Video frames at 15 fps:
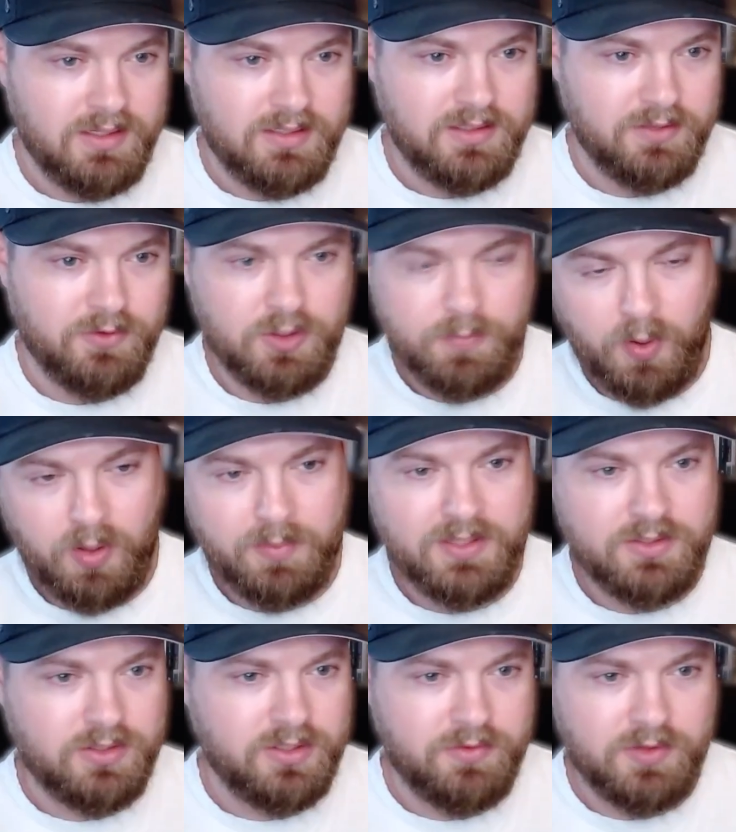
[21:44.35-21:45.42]
different
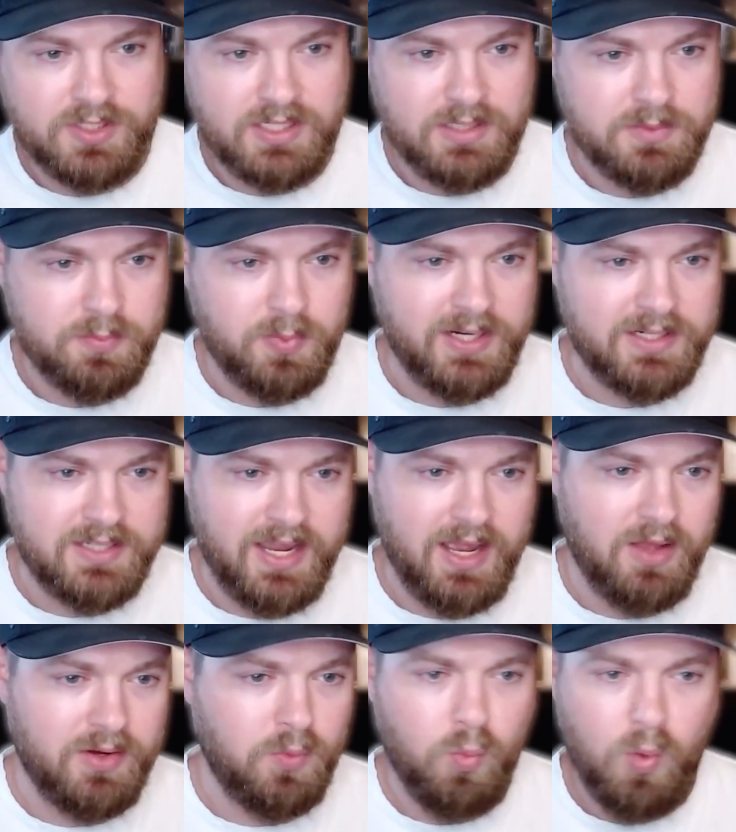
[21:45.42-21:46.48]
departments or different teams break
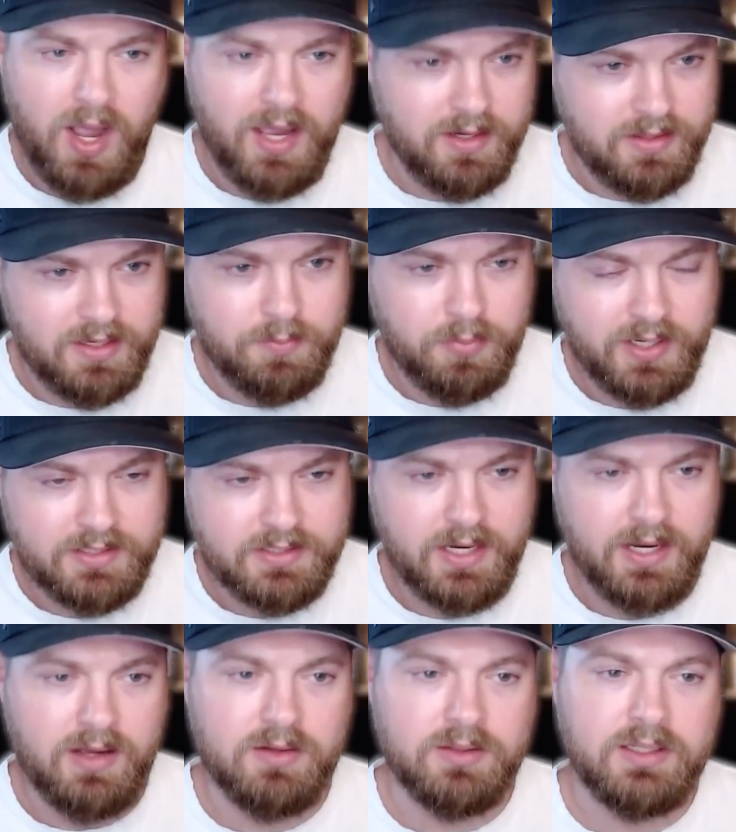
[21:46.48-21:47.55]
down, and why do they break
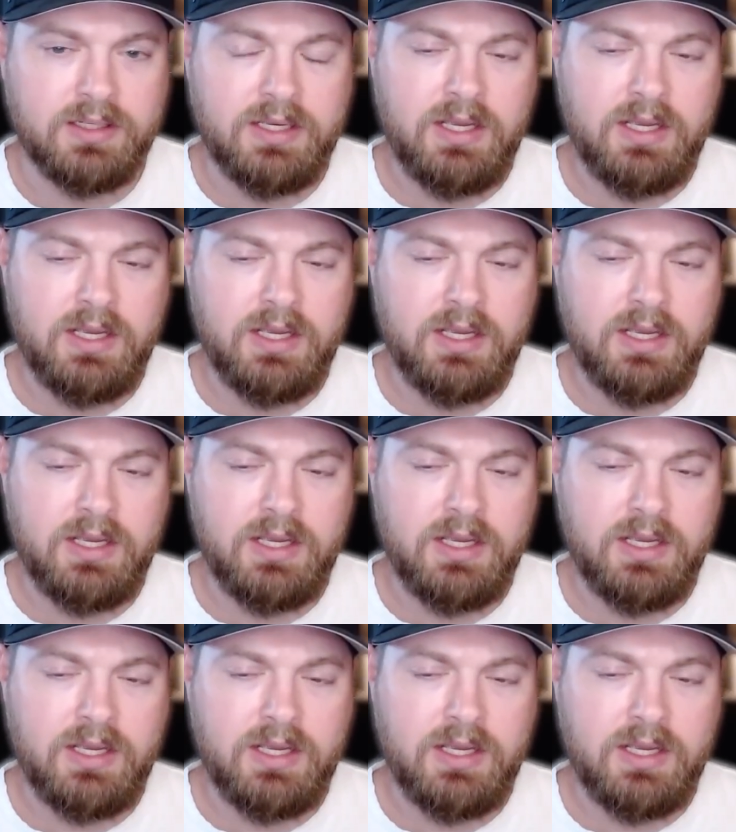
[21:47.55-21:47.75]
down?